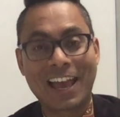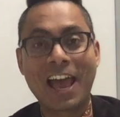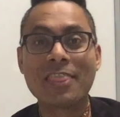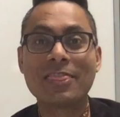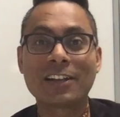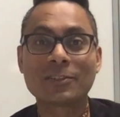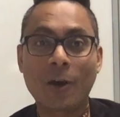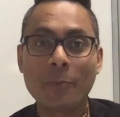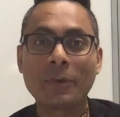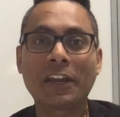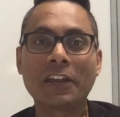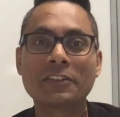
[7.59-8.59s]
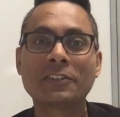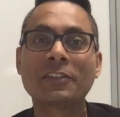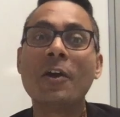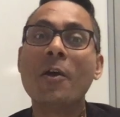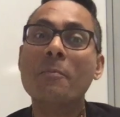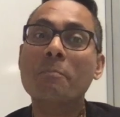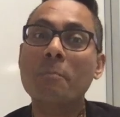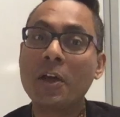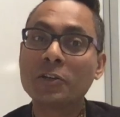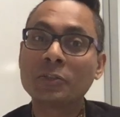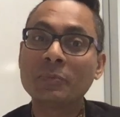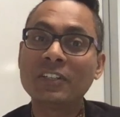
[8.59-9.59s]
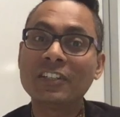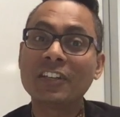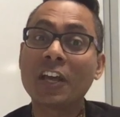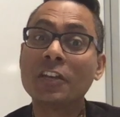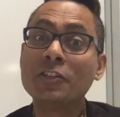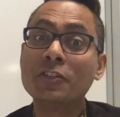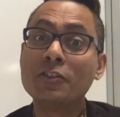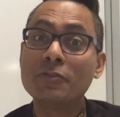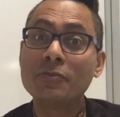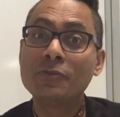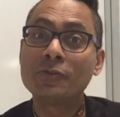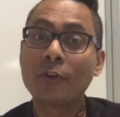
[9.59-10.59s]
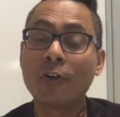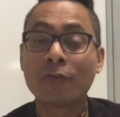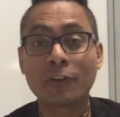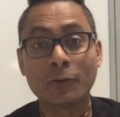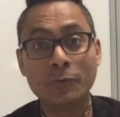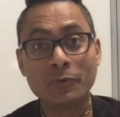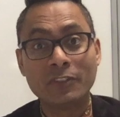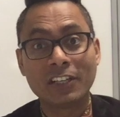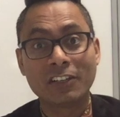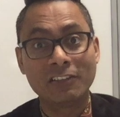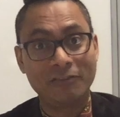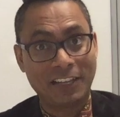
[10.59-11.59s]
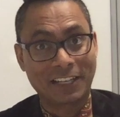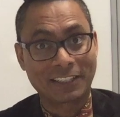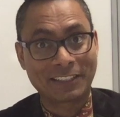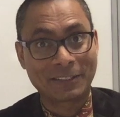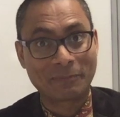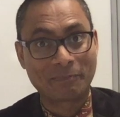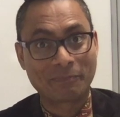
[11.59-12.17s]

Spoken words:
and that topic is measurement and use of acoustic reflex.